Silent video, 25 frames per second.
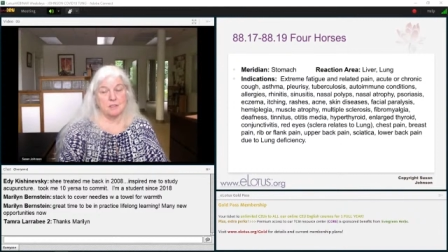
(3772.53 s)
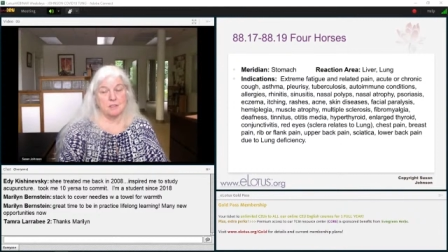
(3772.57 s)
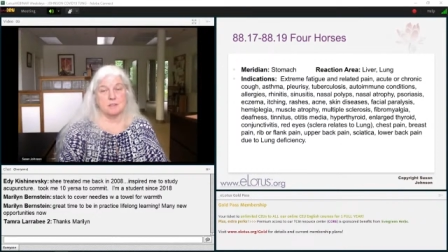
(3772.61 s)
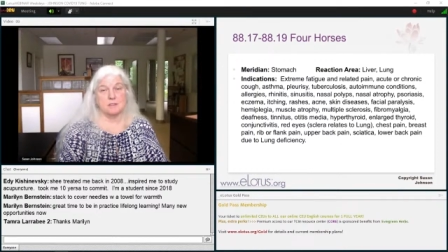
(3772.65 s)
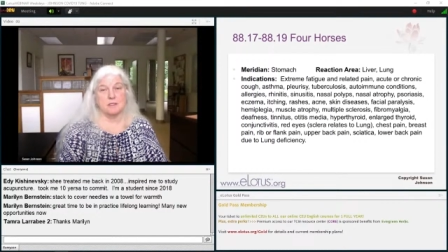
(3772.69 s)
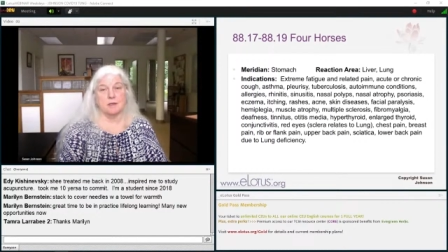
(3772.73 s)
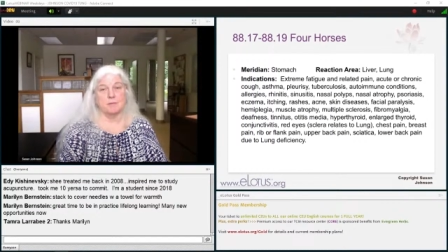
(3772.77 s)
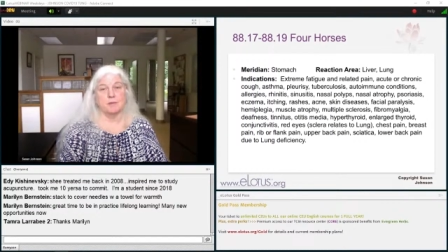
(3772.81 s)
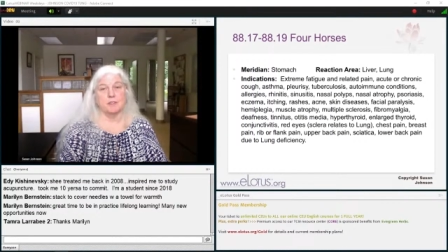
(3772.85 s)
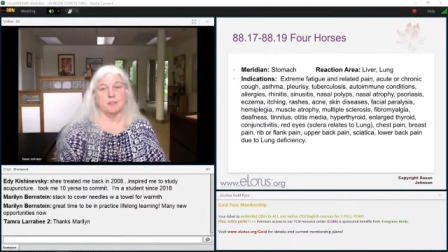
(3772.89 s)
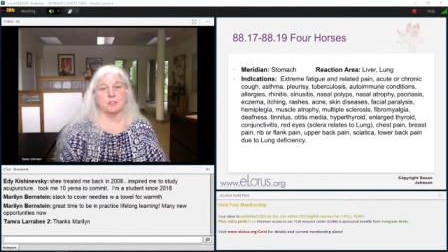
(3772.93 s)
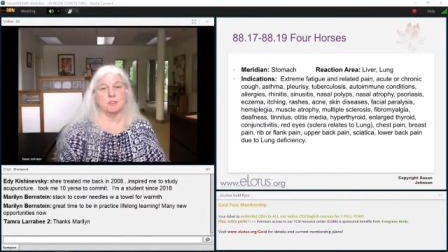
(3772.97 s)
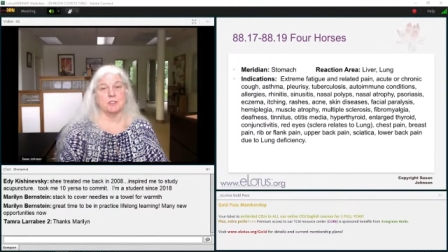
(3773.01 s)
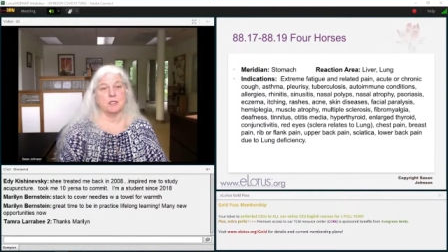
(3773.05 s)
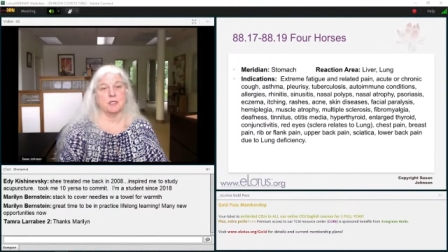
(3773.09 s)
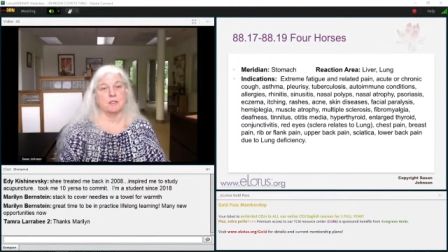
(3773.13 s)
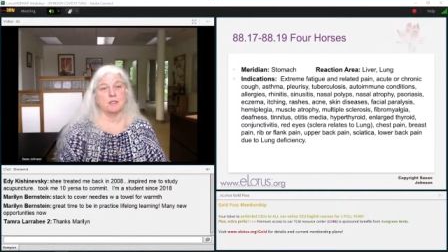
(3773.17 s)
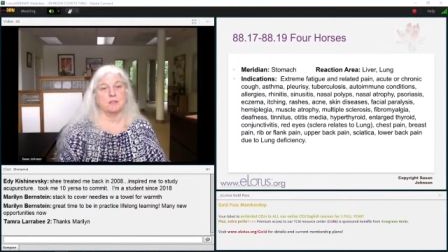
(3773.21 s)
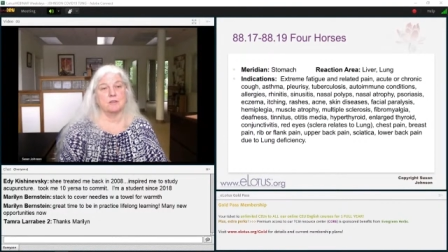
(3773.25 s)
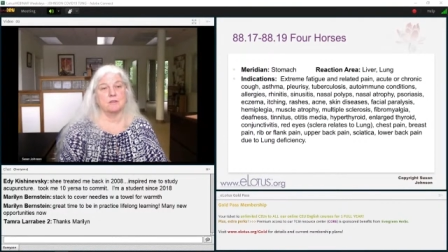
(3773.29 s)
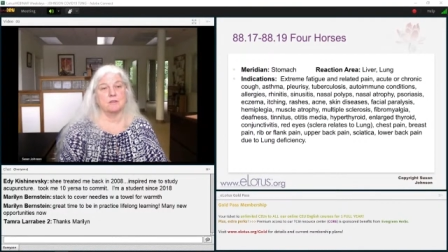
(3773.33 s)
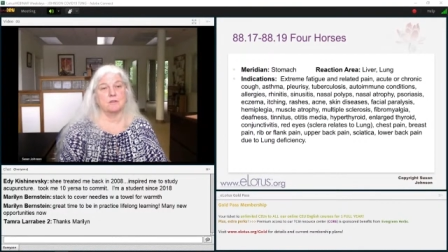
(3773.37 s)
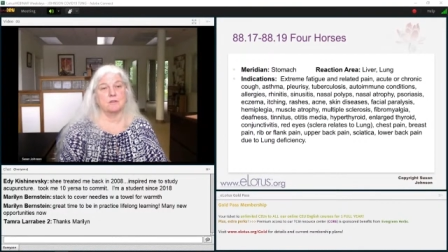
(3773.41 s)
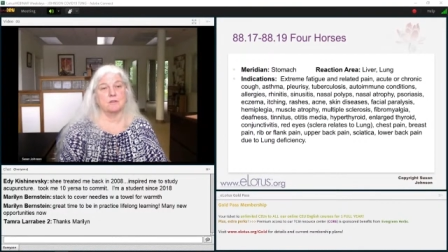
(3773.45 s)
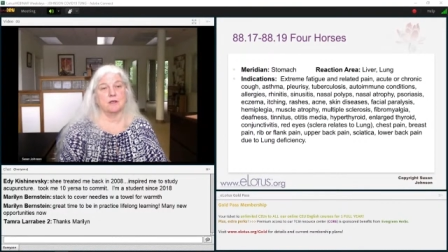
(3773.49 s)
Stomach
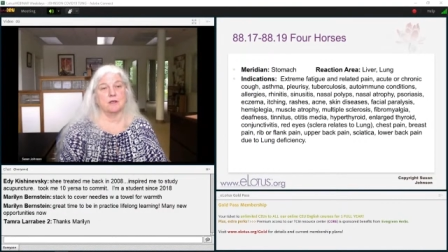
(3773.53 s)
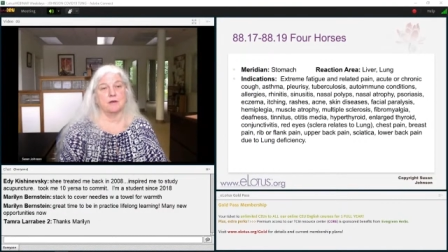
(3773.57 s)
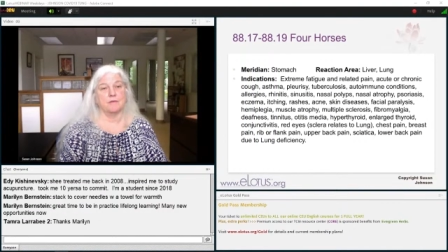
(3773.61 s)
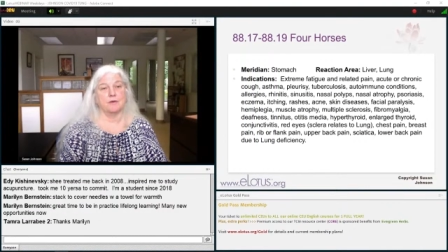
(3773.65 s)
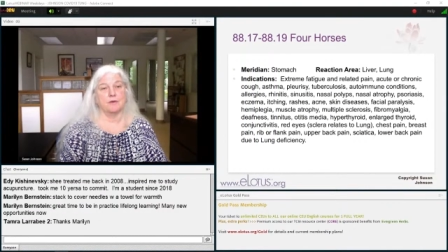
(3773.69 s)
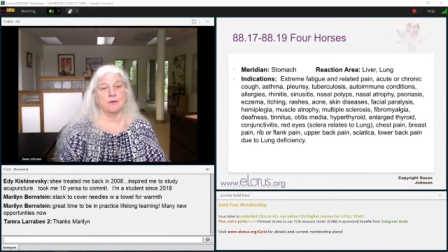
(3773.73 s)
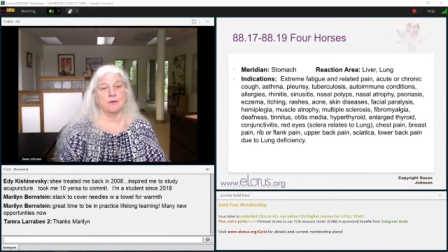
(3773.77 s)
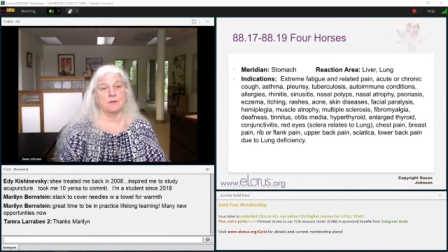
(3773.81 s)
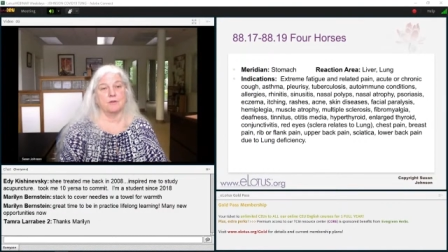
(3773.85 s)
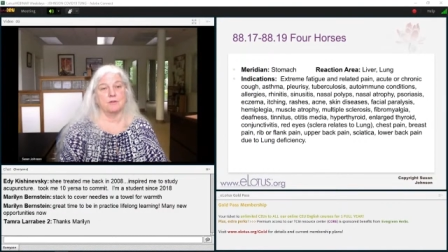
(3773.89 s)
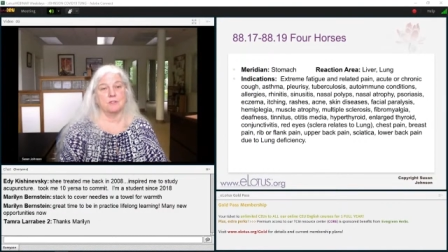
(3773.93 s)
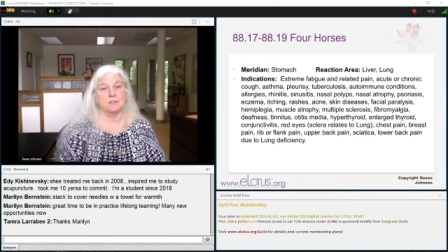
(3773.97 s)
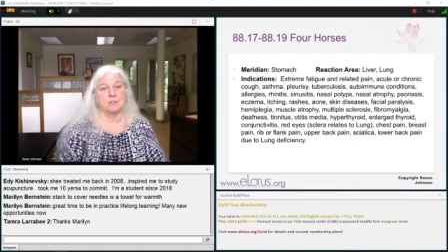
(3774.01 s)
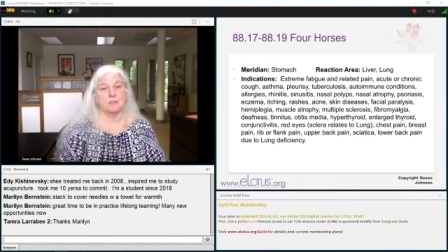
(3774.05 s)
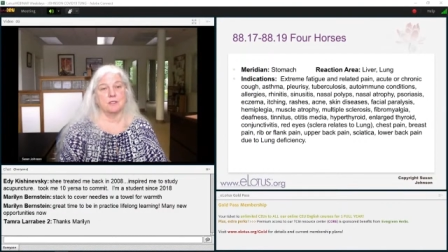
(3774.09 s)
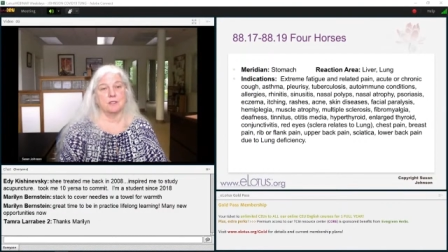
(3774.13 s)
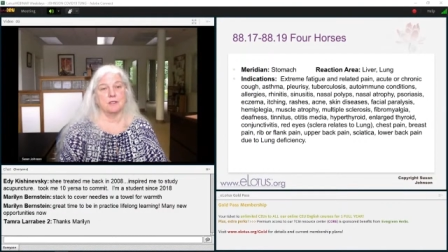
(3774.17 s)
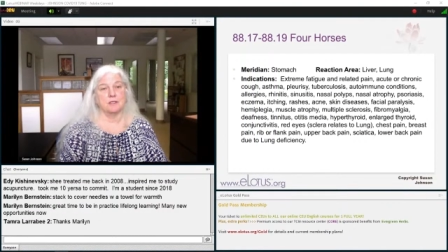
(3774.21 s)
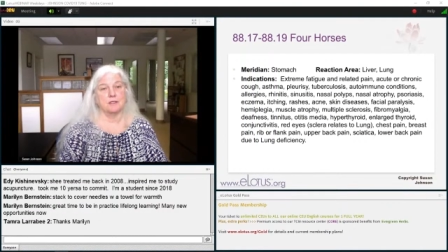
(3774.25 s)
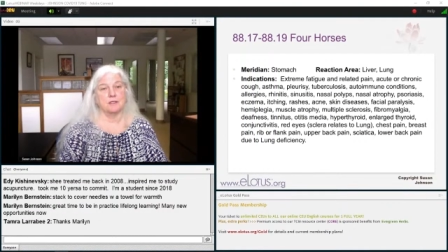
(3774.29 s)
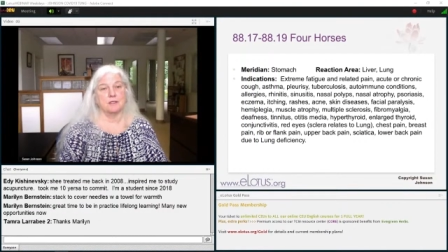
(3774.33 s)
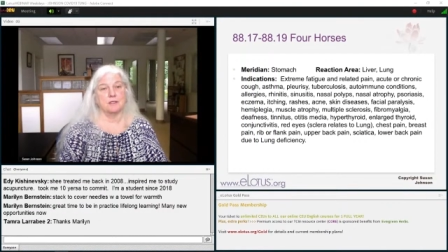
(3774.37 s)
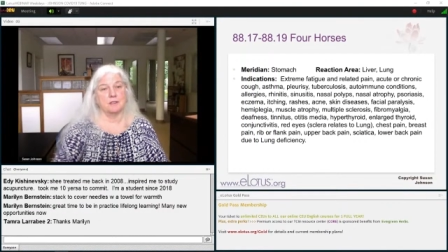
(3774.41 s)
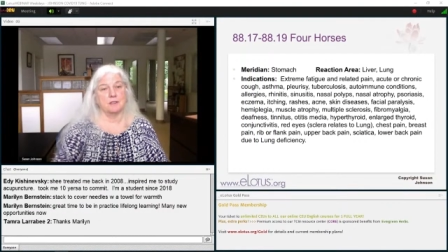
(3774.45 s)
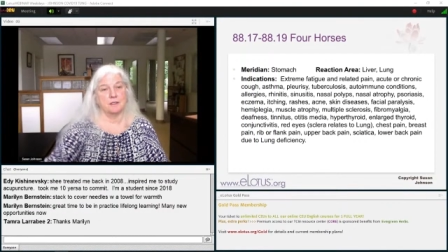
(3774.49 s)
channel governs
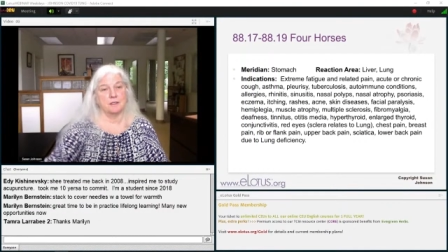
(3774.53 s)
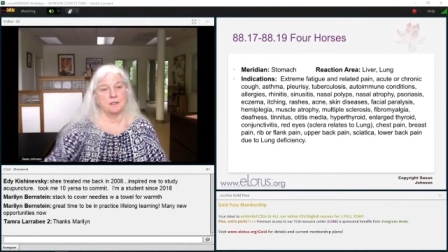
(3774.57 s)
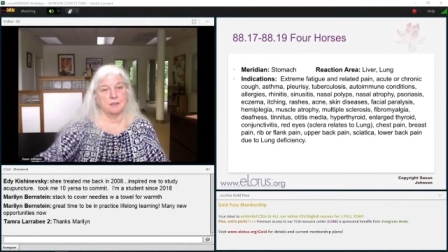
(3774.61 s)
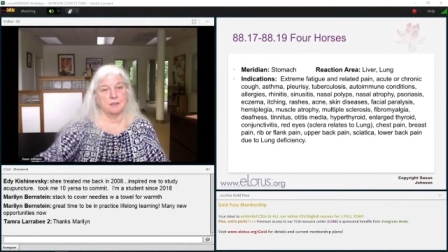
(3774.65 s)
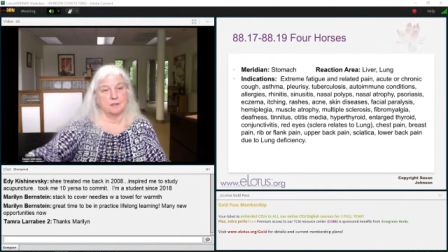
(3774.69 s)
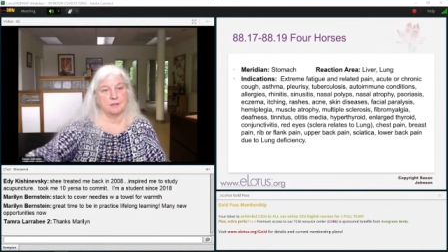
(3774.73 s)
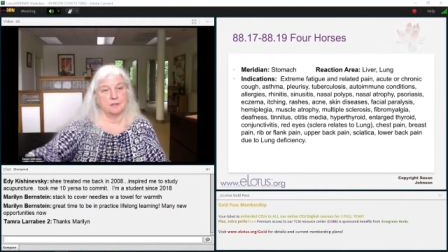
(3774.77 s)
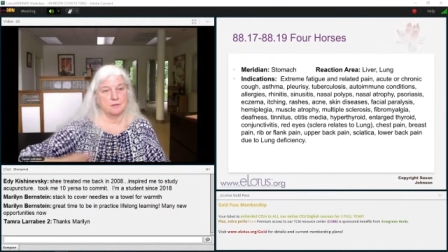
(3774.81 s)
the